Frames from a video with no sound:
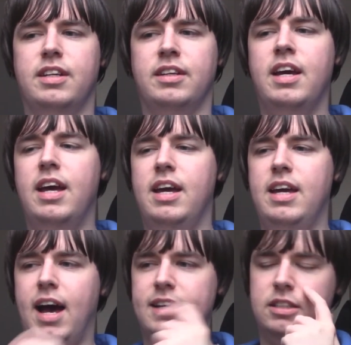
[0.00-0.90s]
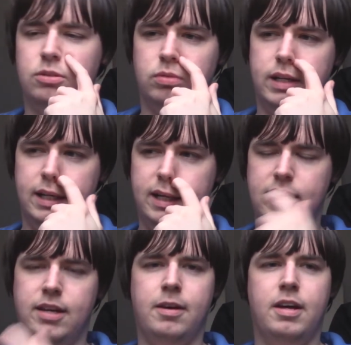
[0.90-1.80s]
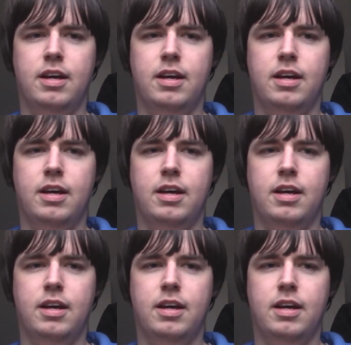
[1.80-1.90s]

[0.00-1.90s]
and he has to really